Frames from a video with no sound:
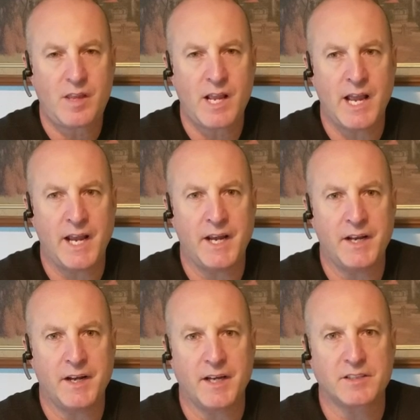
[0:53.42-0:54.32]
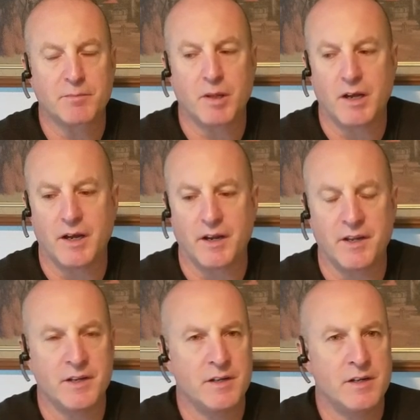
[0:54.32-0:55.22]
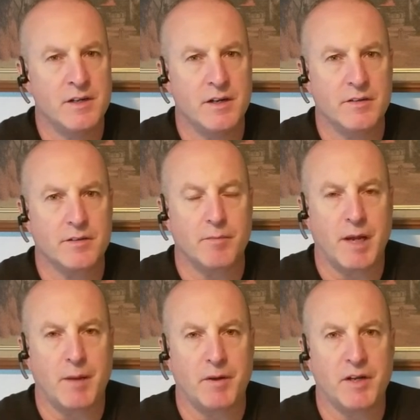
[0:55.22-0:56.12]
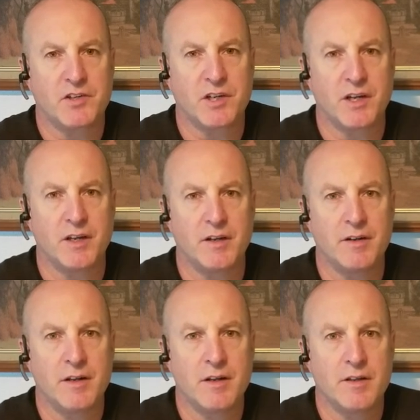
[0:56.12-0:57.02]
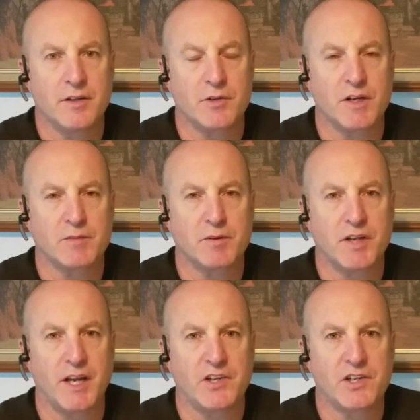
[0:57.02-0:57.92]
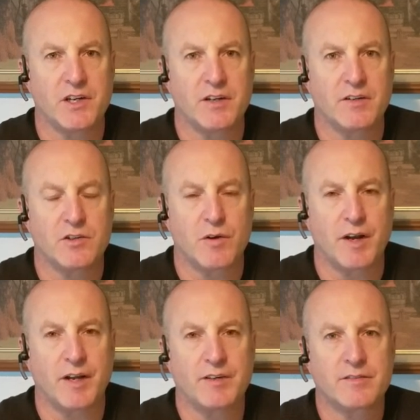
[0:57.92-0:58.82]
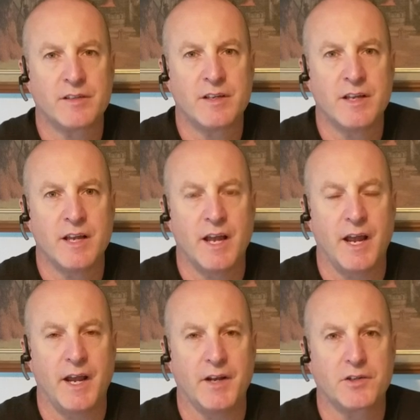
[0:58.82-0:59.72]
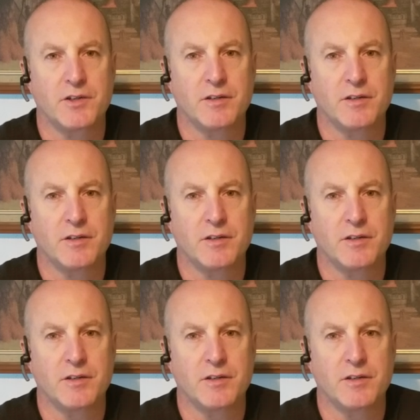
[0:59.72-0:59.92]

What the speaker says: and I supply the ammunition, the transportation, drinks, and